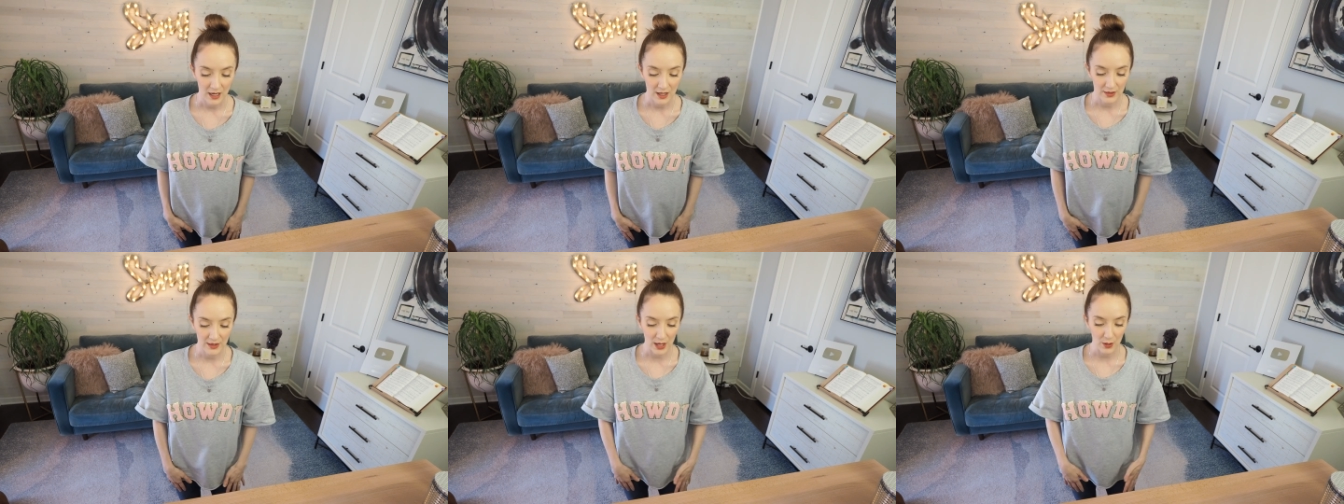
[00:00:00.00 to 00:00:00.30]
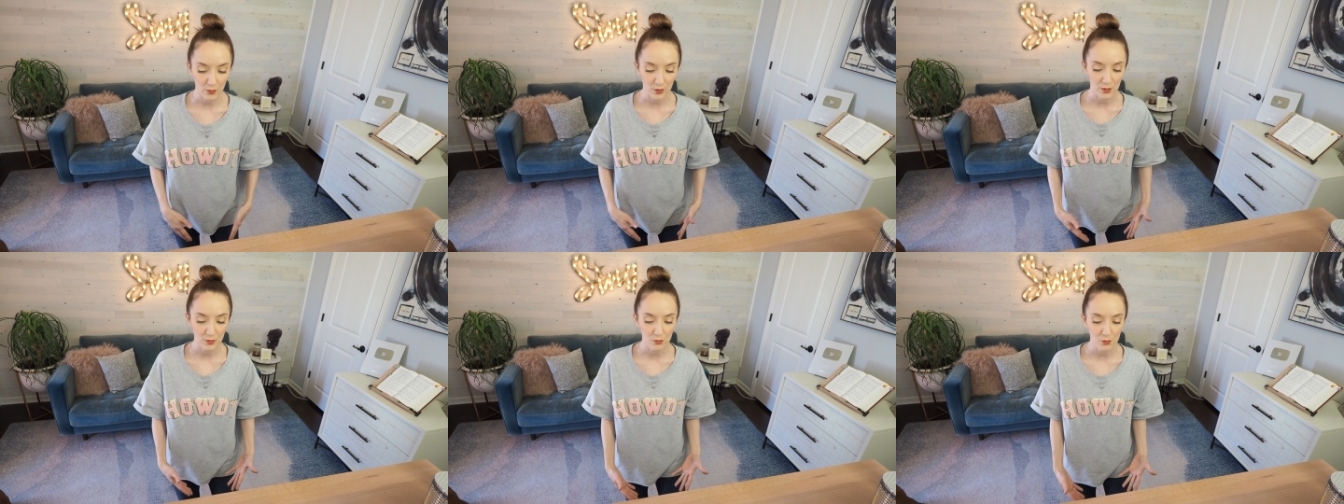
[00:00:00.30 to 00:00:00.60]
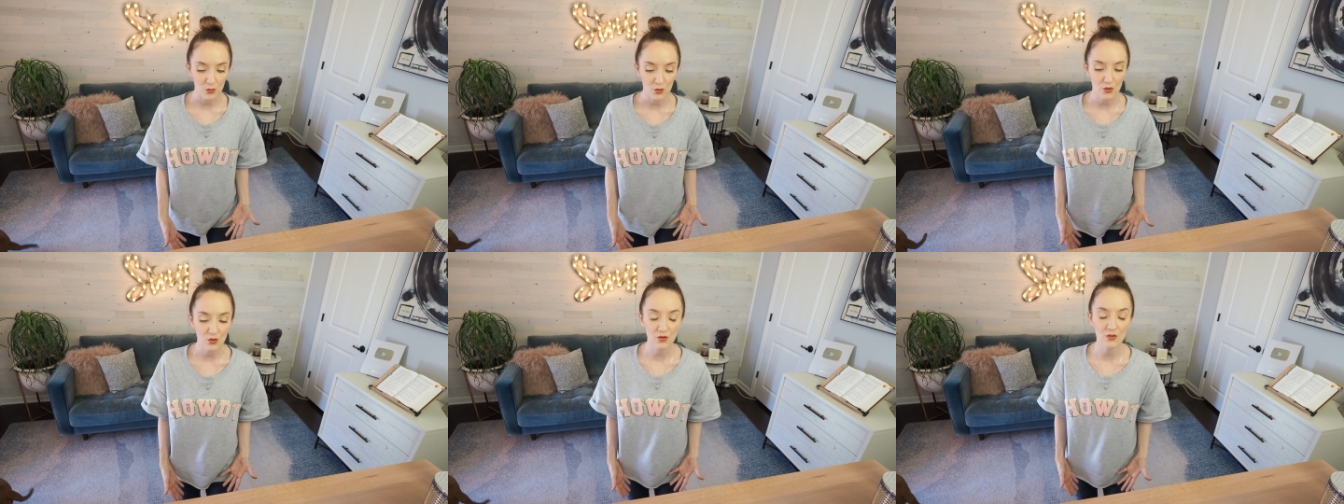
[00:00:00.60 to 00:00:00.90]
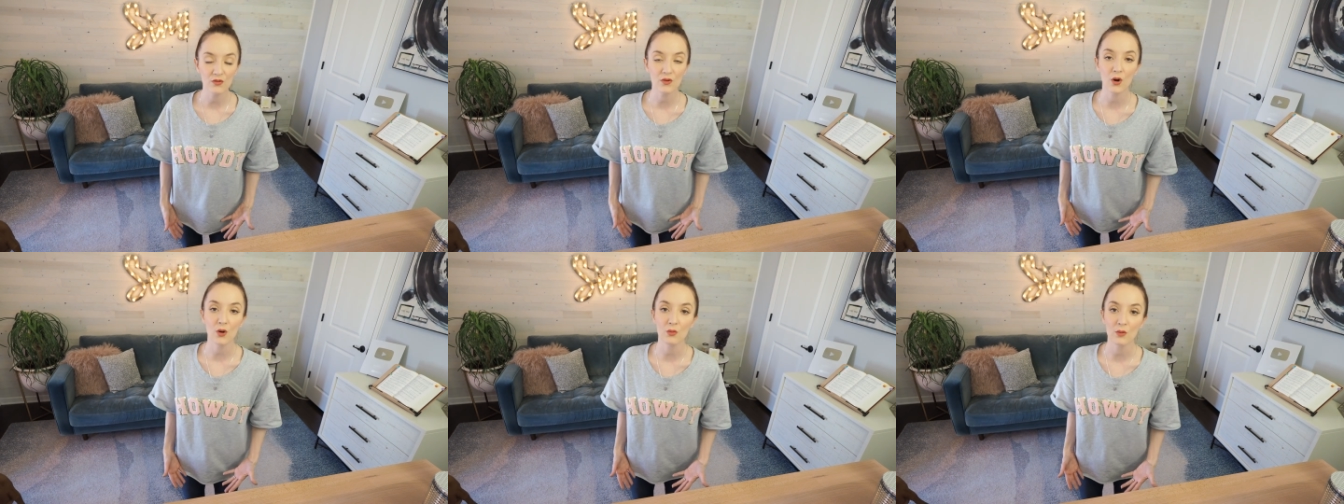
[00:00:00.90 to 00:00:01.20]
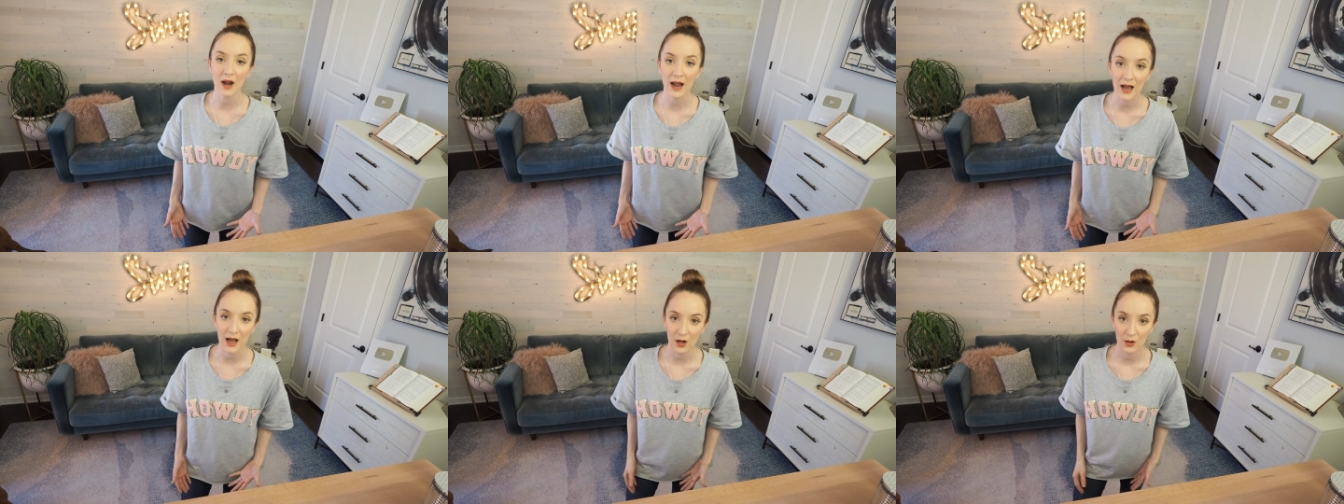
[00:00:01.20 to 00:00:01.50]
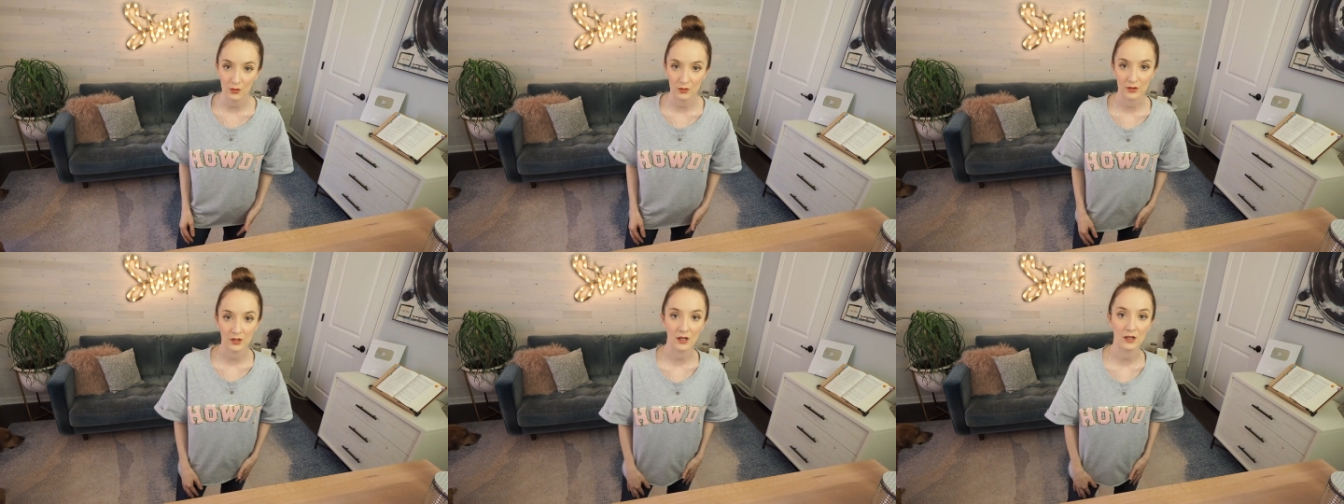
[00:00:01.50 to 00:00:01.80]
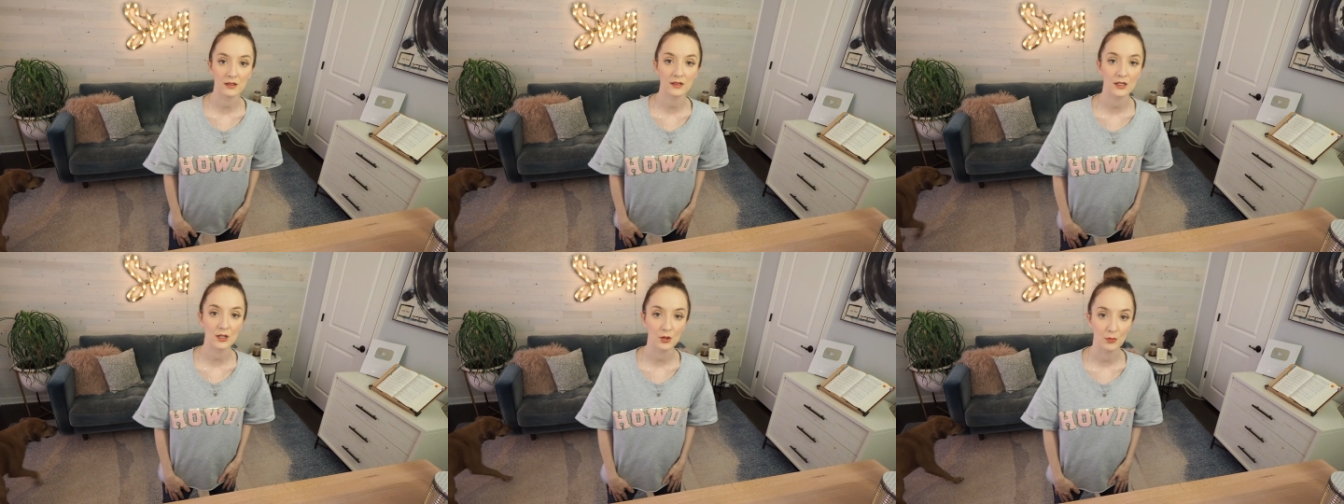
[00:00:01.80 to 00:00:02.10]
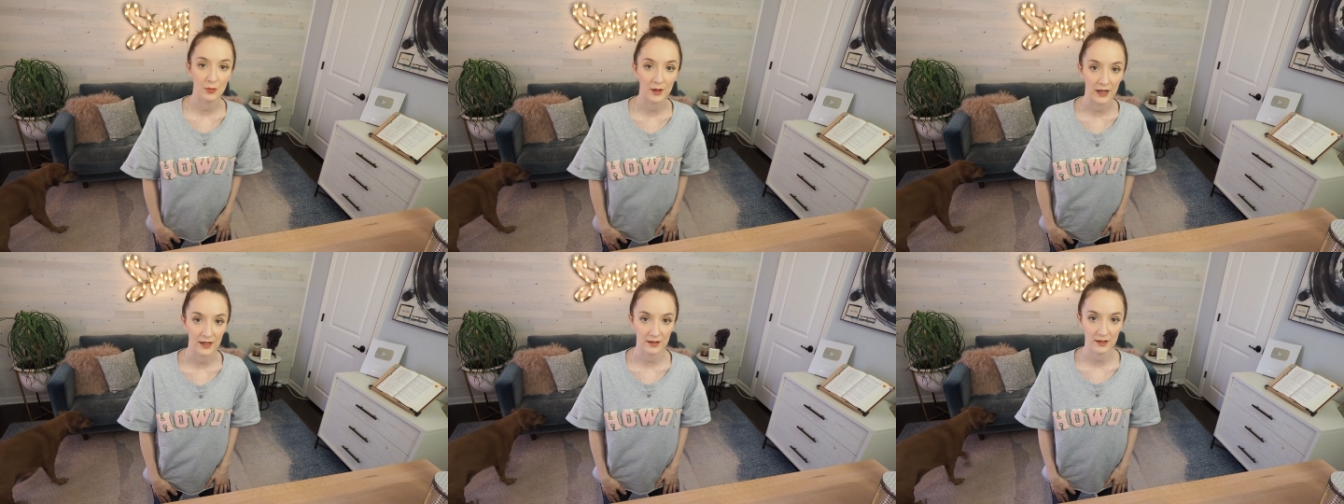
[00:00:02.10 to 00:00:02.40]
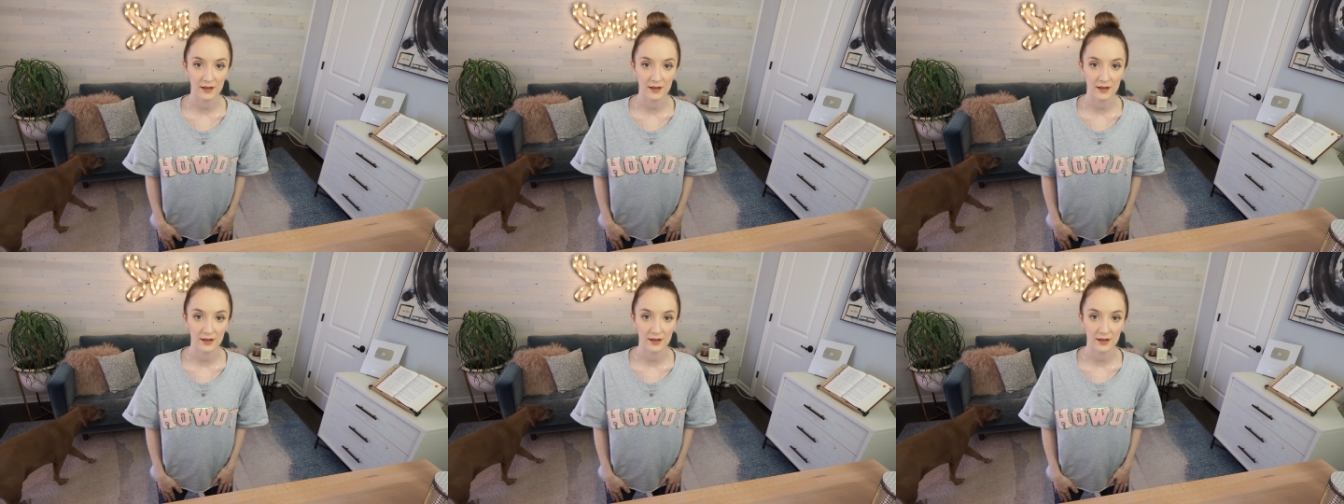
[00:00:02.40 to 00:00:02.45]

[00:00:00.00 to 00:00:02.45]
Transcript: They would move around a little bit.